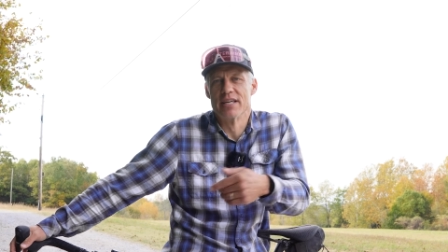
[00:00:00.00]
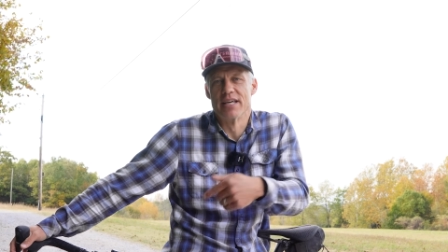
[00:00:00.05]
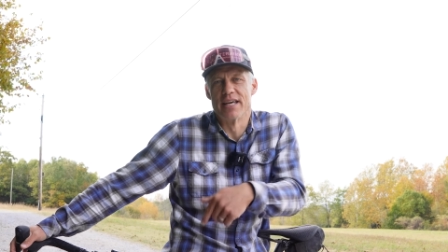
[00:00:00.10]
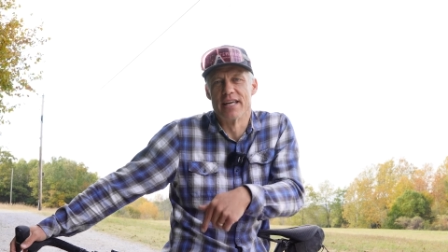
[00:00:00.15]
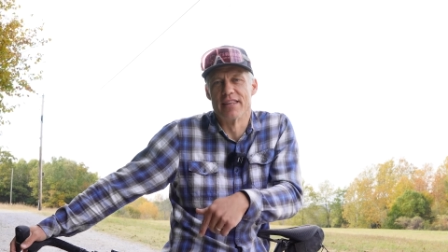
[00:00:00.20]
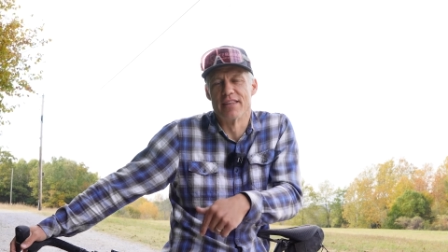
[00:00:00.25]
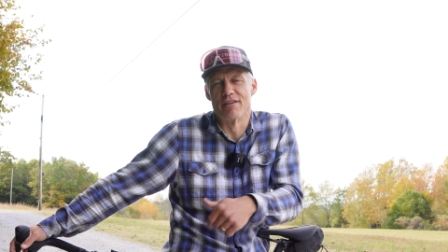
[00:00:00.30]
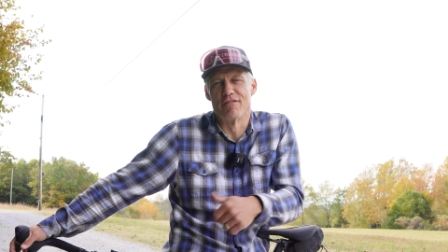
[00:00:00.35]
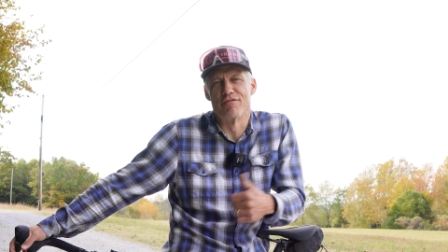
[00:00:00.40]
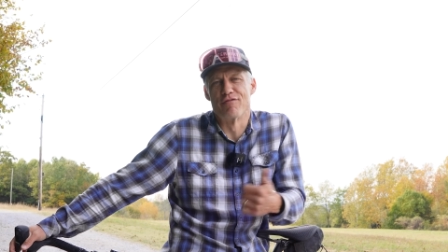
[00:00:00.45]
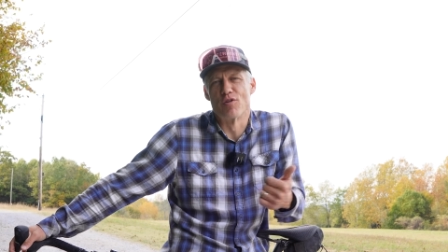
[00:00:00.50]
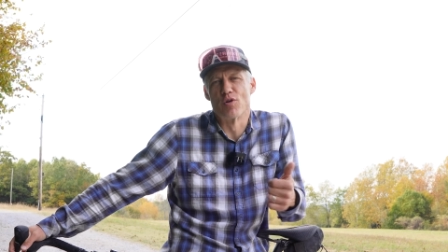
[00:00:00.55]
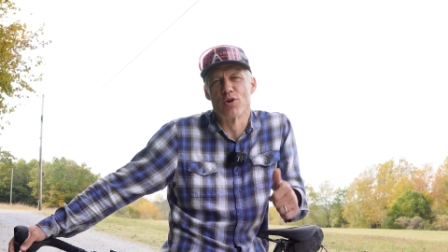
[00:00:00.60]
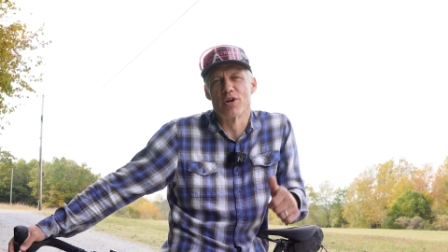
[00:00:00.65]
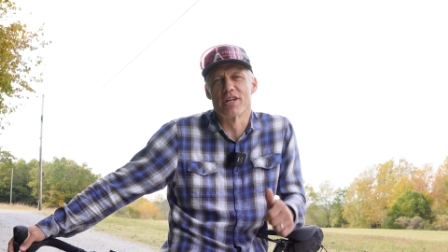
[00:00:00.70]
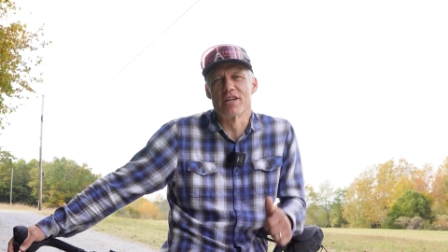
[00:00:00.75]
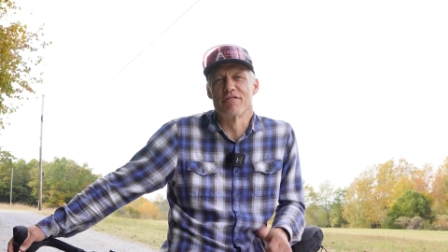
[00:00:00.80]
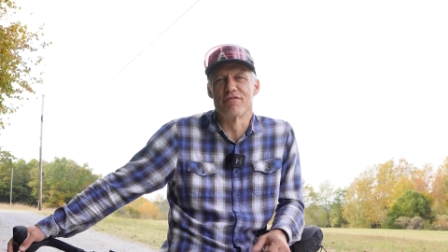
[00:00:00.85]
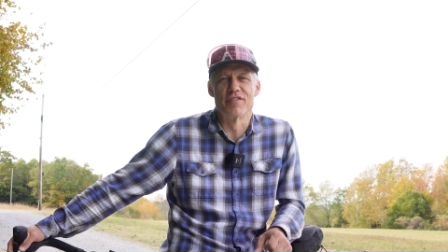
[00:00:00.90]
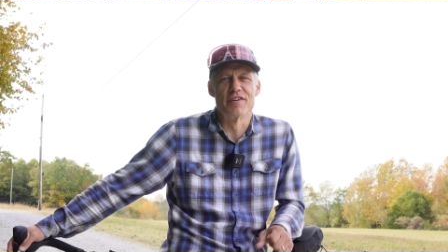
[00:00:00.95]
in the
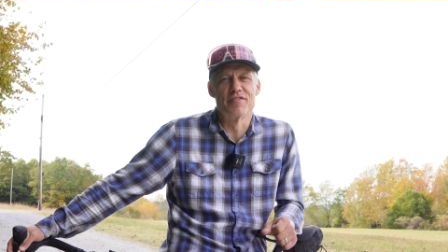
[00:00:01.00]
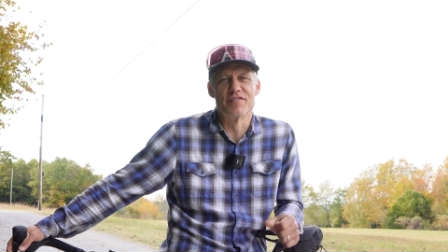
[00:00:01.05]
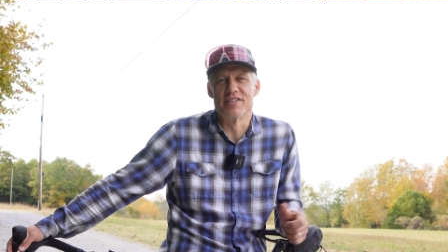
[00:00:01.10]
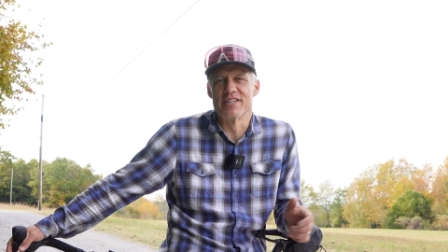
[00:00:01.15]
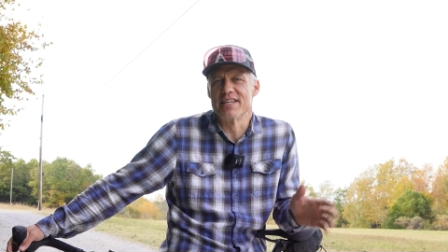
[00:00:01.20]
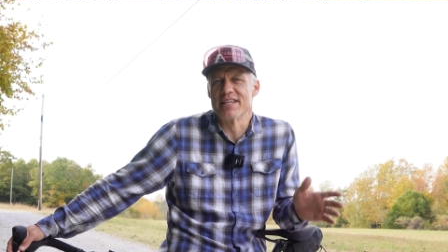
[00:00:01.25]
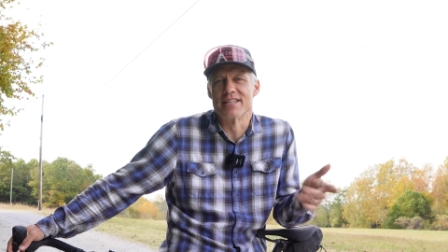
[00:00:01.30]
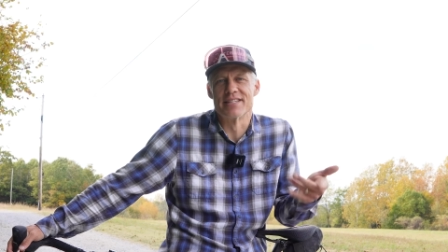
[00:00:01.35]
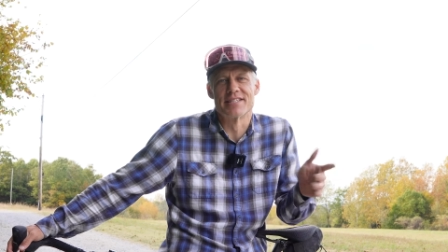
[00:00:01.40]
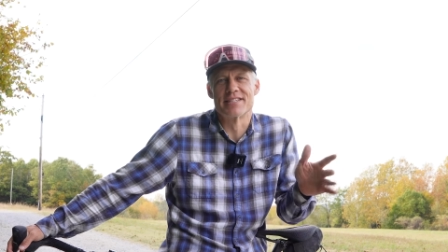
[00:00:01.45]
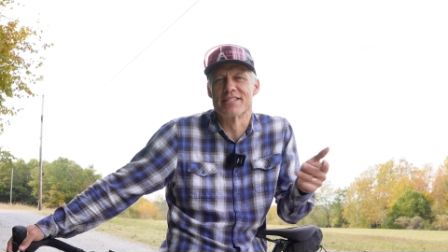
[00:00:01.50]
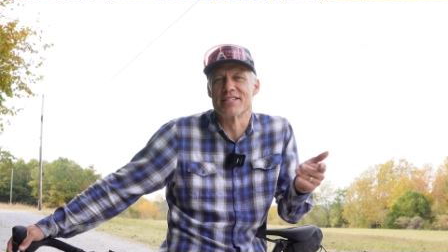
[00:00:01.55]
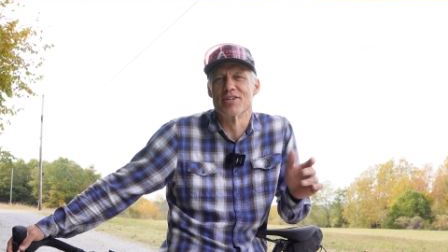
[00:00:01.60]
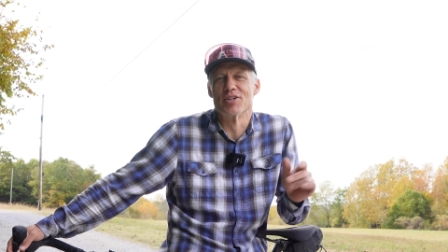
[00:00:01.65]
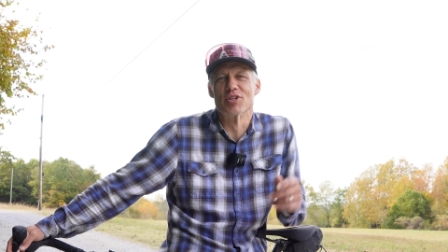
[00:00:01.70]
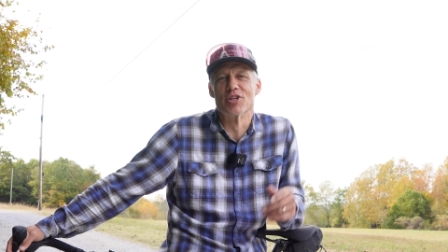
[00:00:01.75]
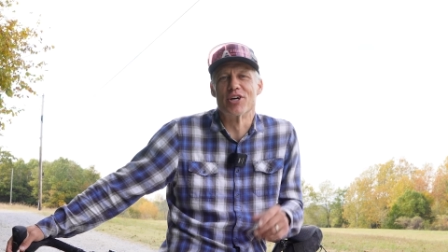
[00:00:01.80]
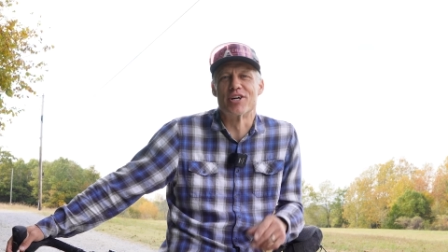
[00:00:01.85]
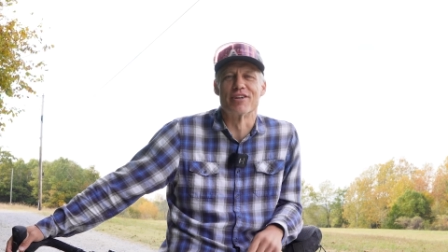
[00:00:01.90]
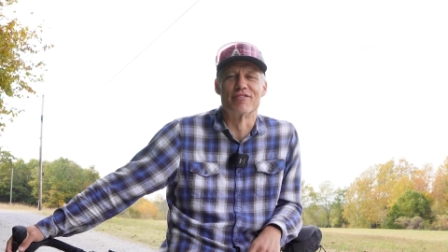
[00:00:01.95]
40-50 and
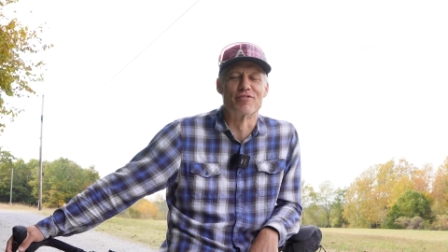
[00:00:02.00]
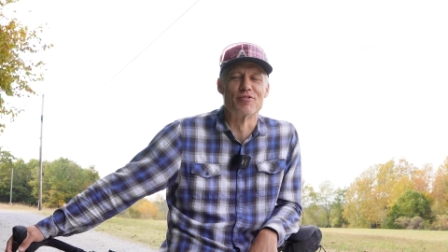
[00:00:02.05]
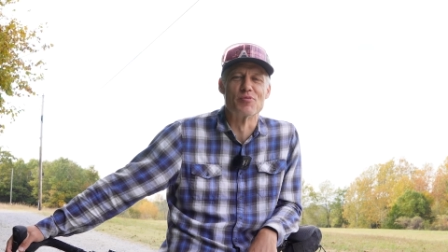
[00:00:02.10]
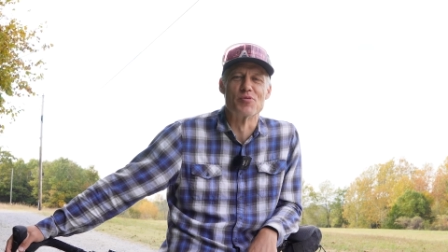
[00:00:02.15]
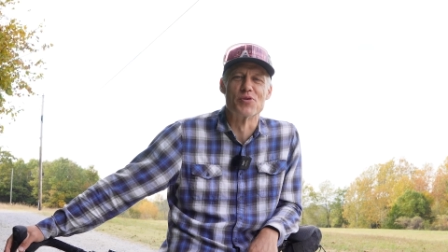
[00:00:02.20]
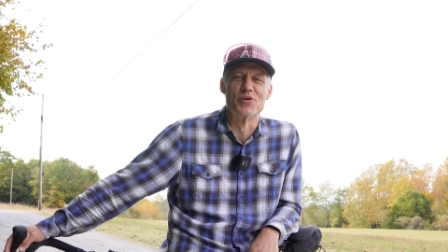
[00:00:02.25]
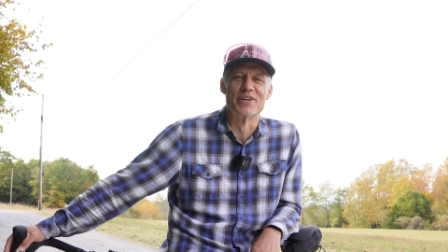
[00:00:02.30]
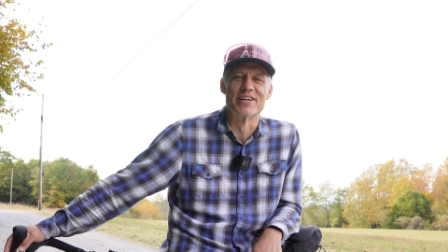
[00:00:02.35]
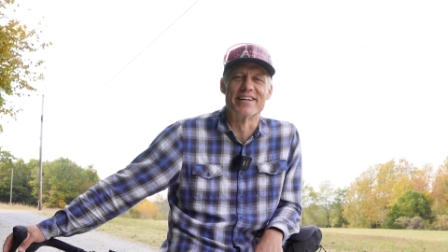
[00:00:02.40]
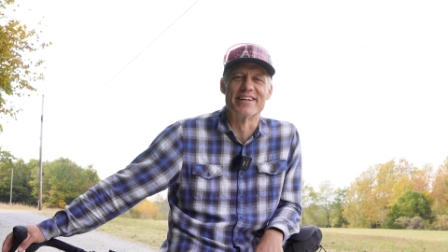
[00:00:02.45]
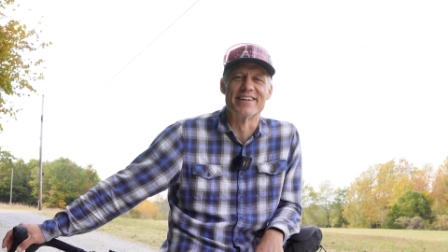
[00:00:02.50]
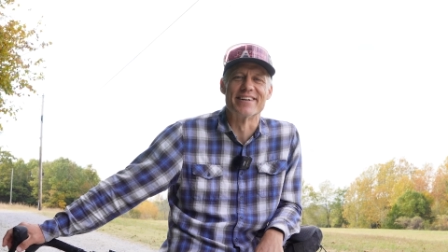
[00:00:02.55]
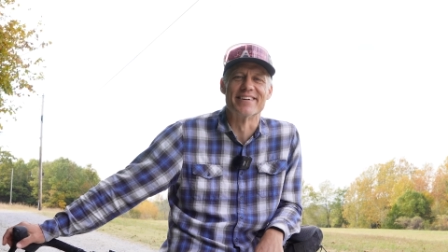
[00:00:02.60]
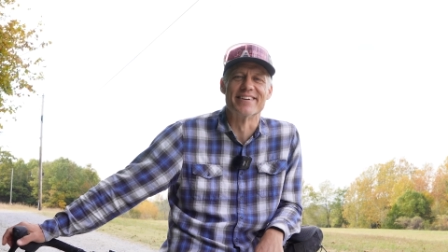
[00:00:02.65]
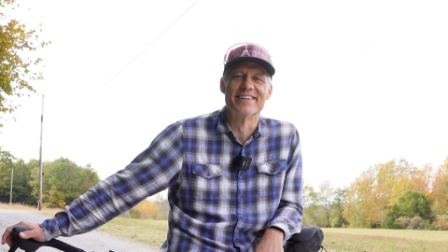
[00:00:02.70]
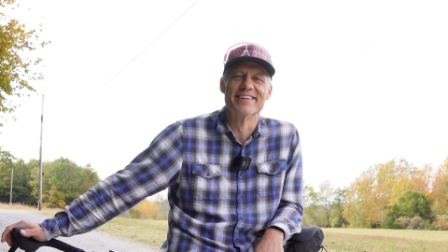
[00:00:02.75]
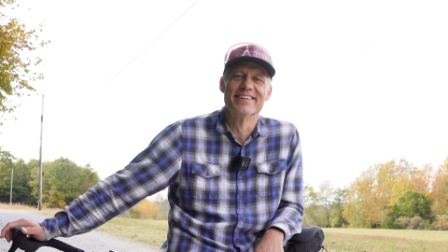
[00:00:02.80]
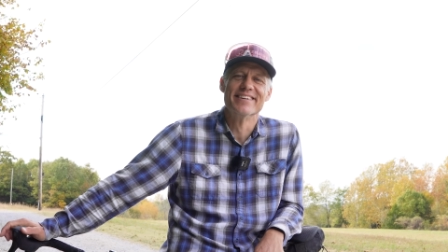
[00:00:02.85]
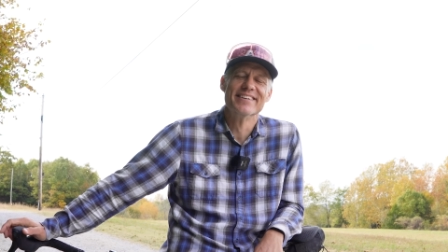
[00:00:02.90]
still looking for more gear.